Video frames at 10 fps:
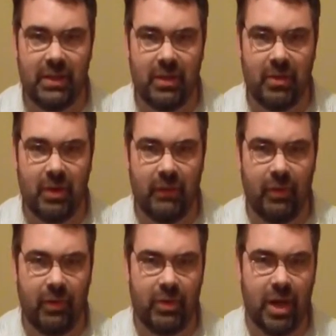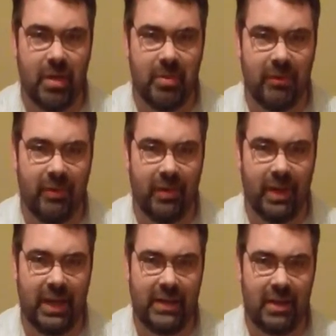So if you're shopping for
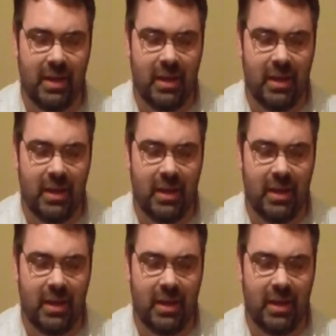these,